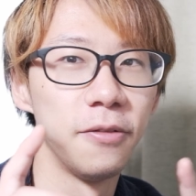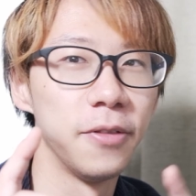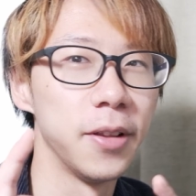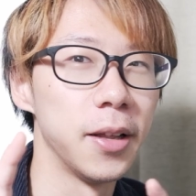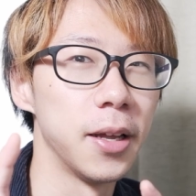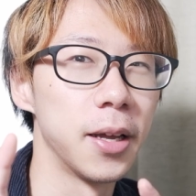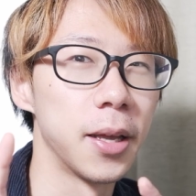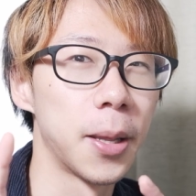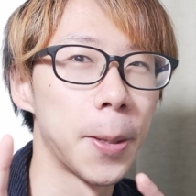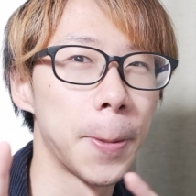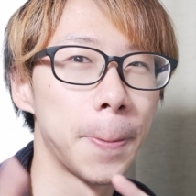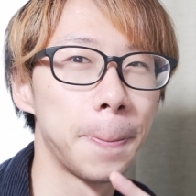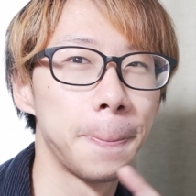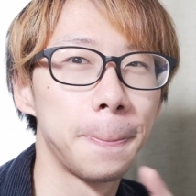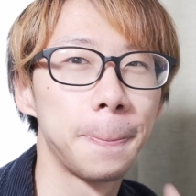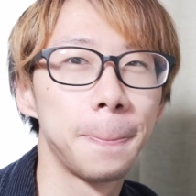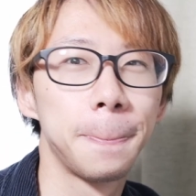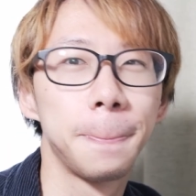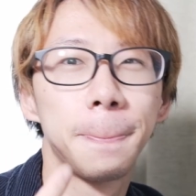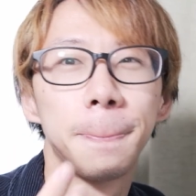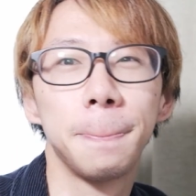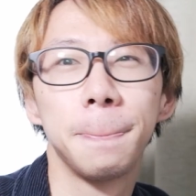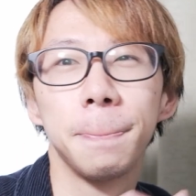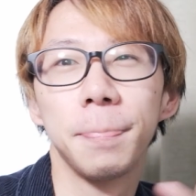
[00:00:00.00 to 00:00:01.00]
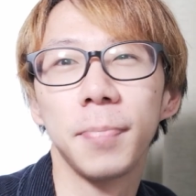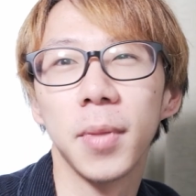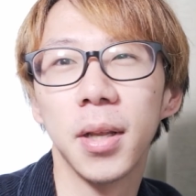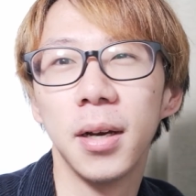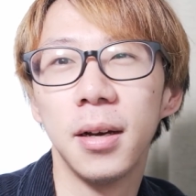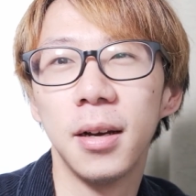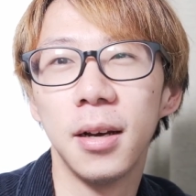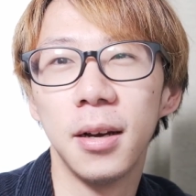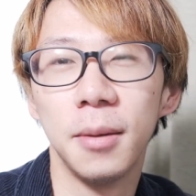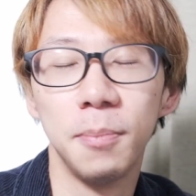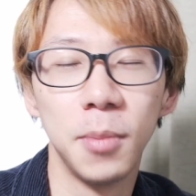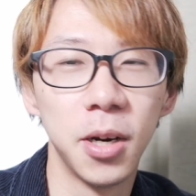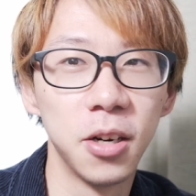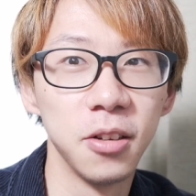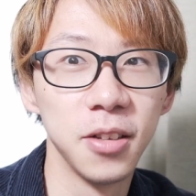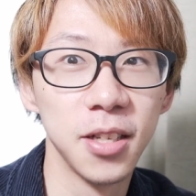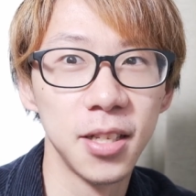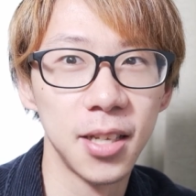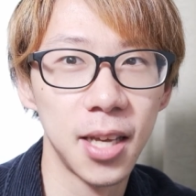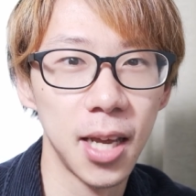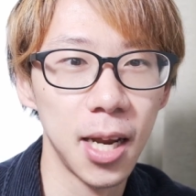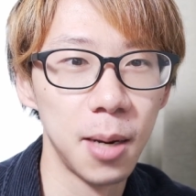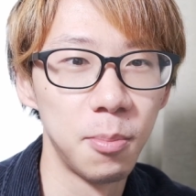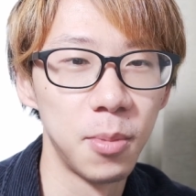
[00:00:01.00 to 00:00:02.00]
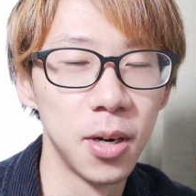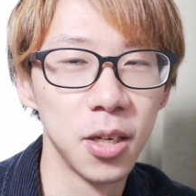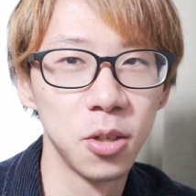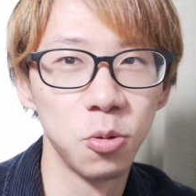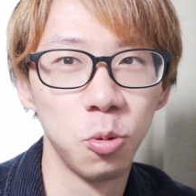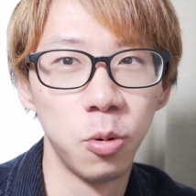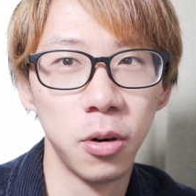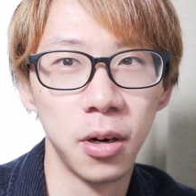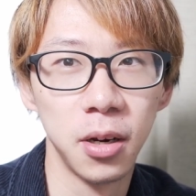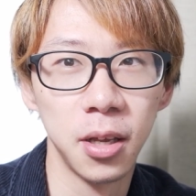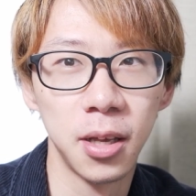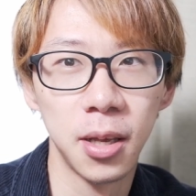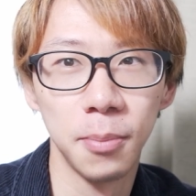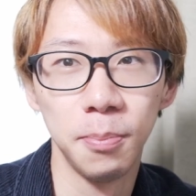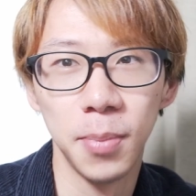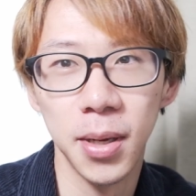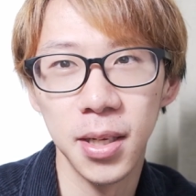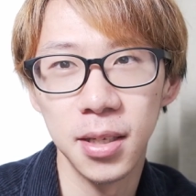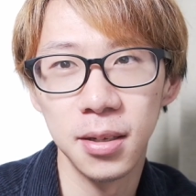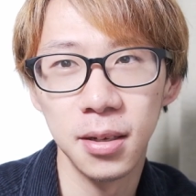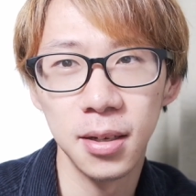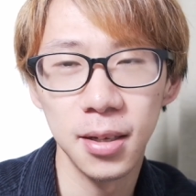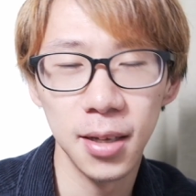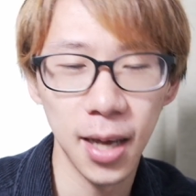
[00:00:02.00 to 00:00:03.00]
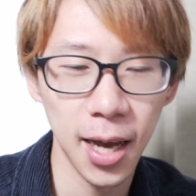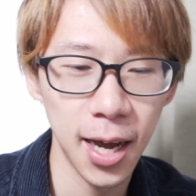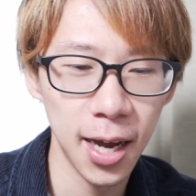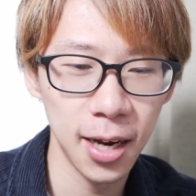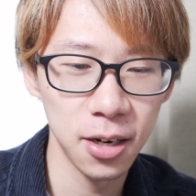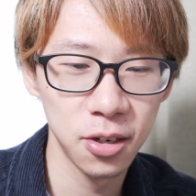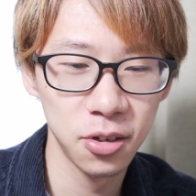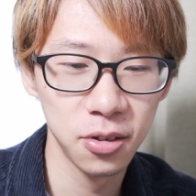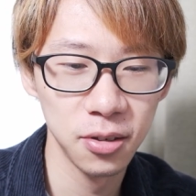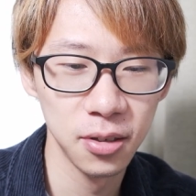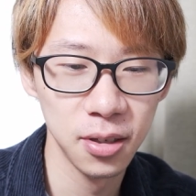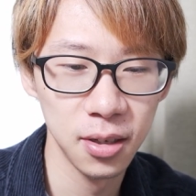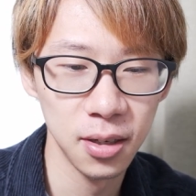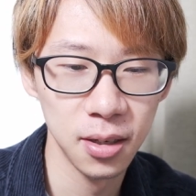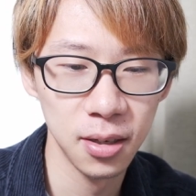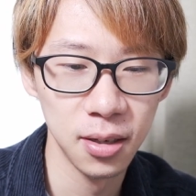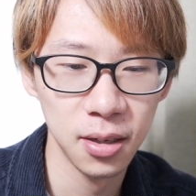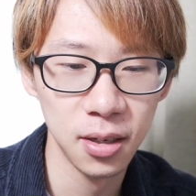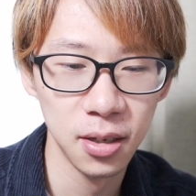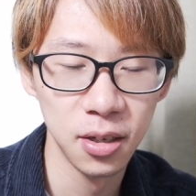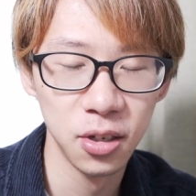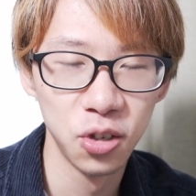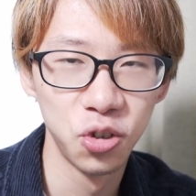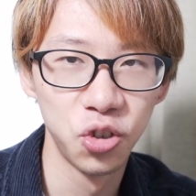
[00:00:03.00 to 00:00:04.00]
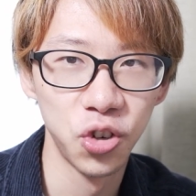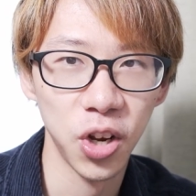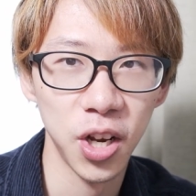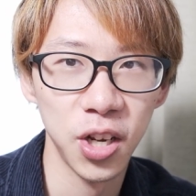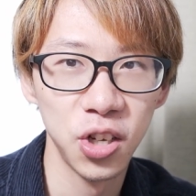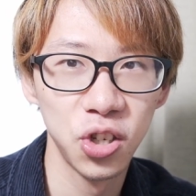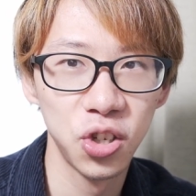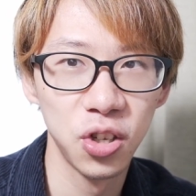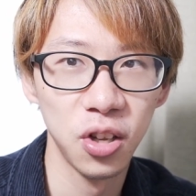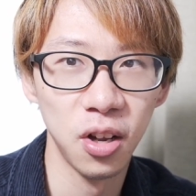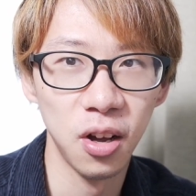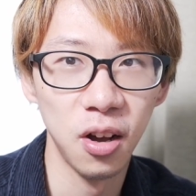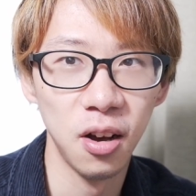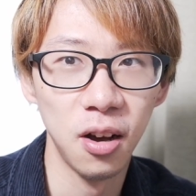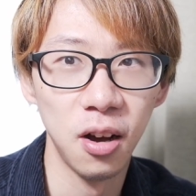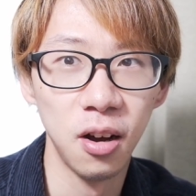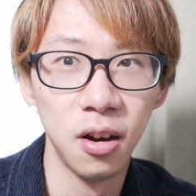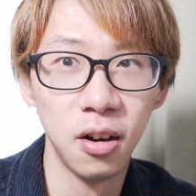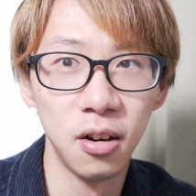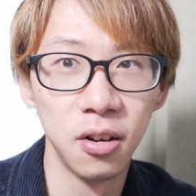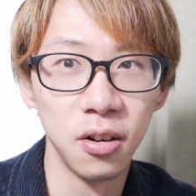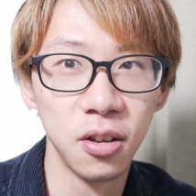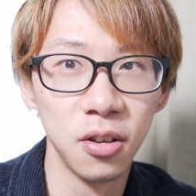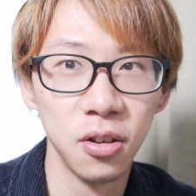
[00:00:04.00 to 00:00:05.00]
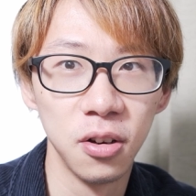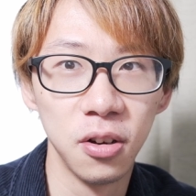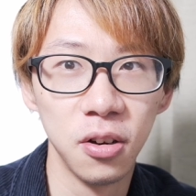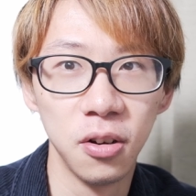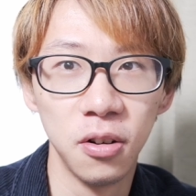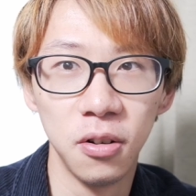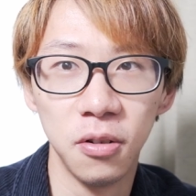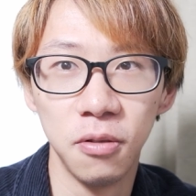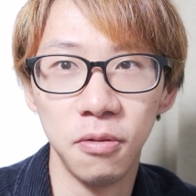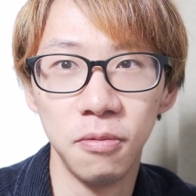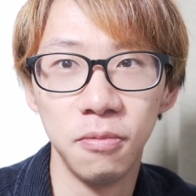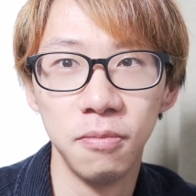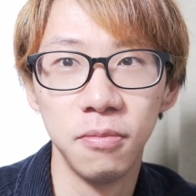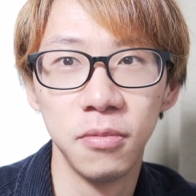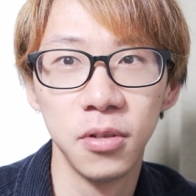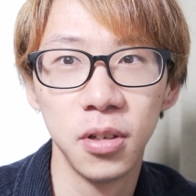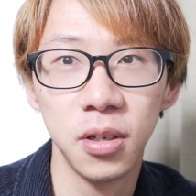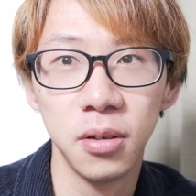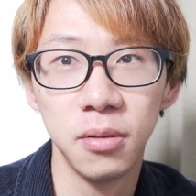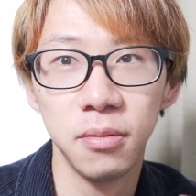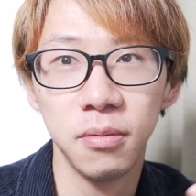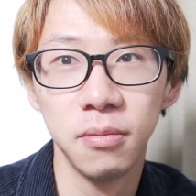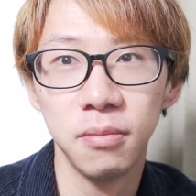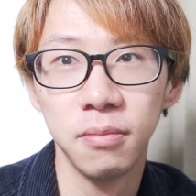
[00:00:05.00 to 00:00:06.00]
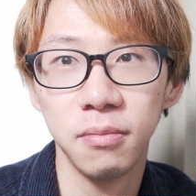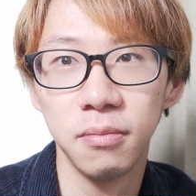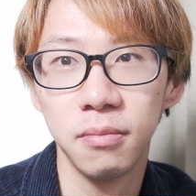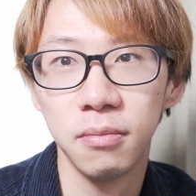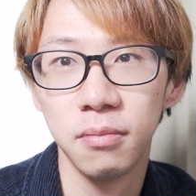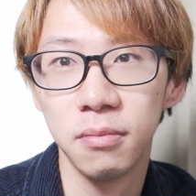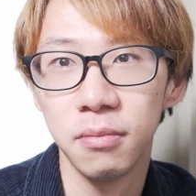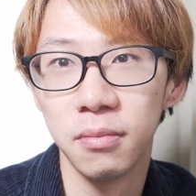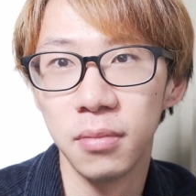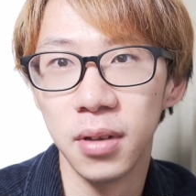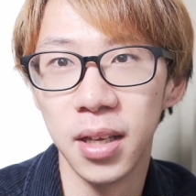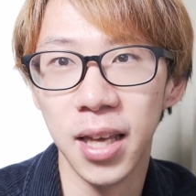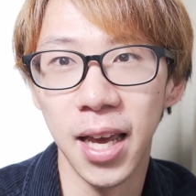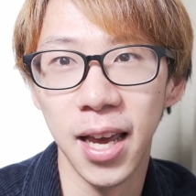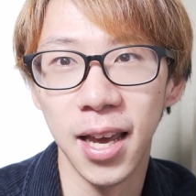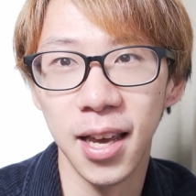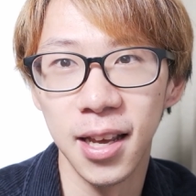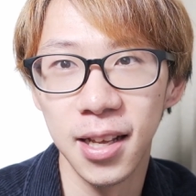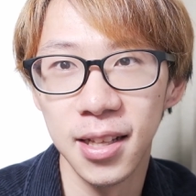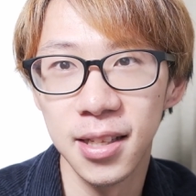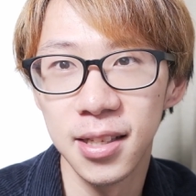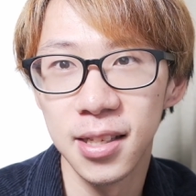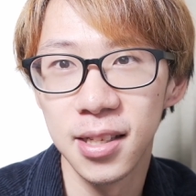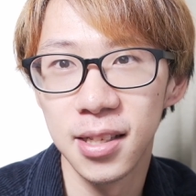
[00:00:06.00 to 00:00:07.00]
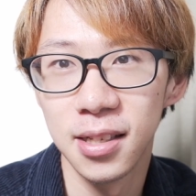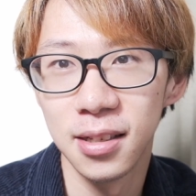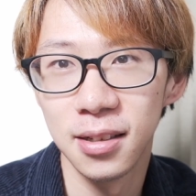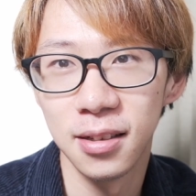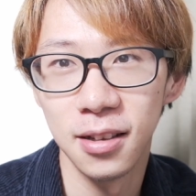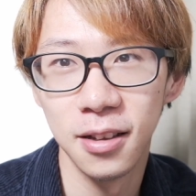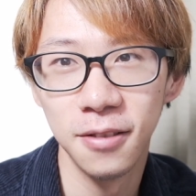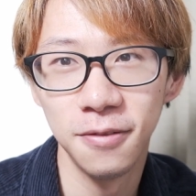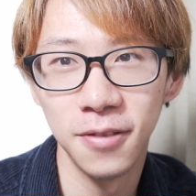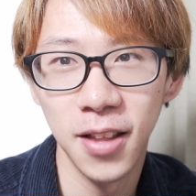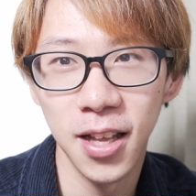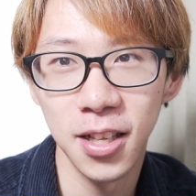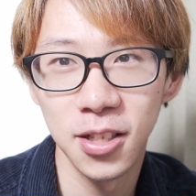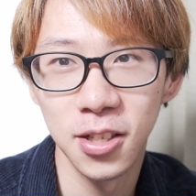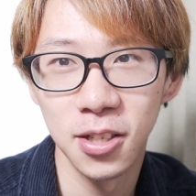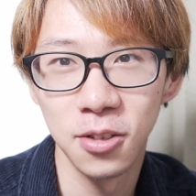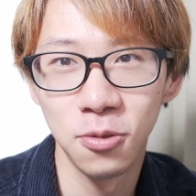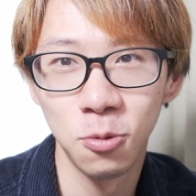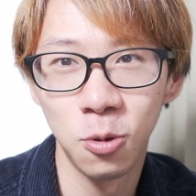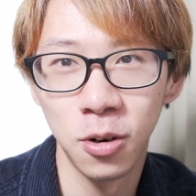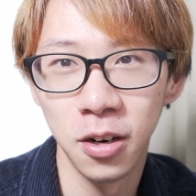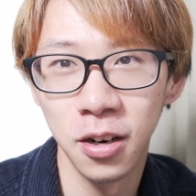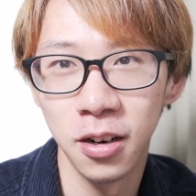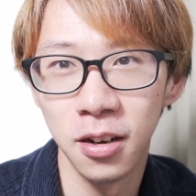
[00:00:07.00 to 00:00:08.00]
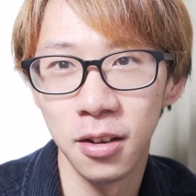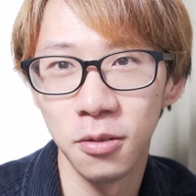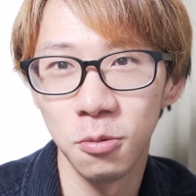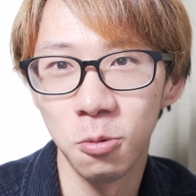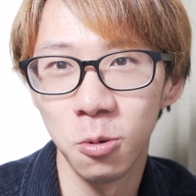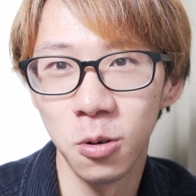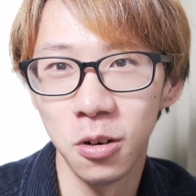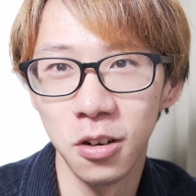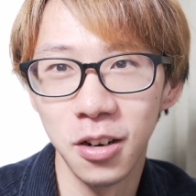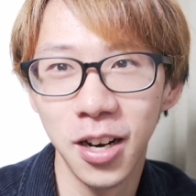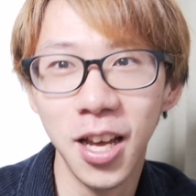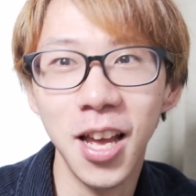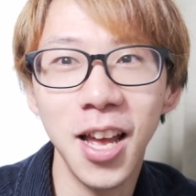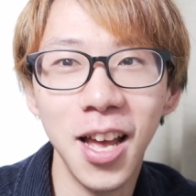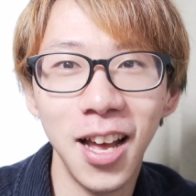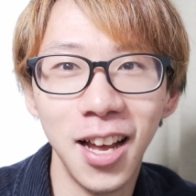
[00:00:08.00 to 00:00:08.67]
like mirrorless cameras, where you can basically actually change the audio gains, if that's the right word.